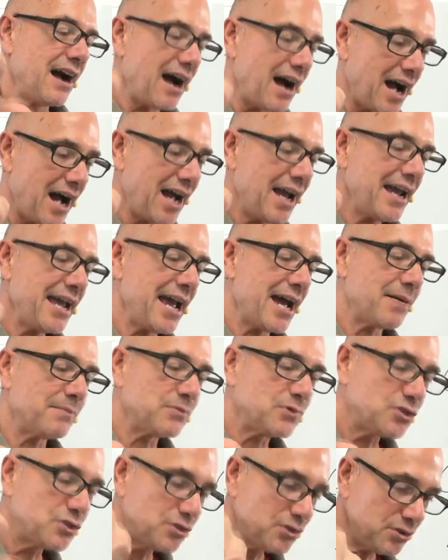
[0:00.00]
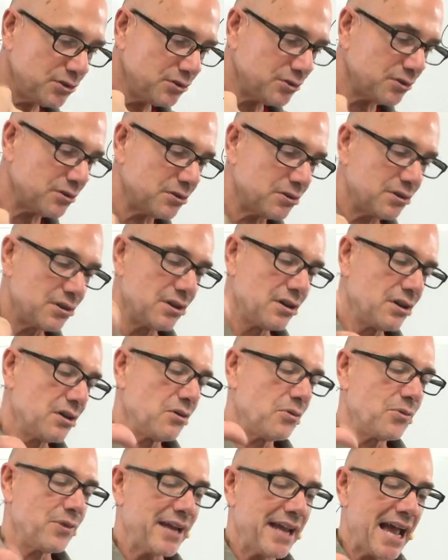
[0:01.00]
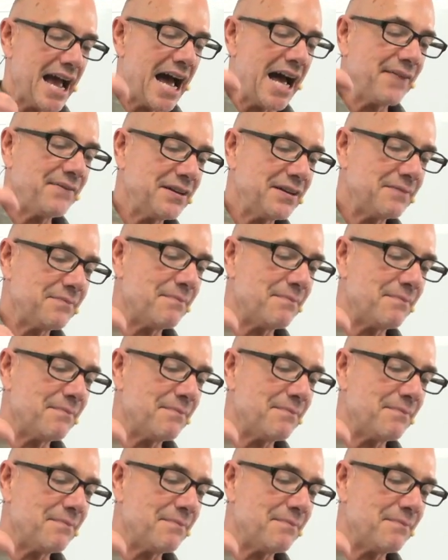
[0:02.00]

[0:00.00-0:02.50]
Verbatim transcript: I am too. We haven't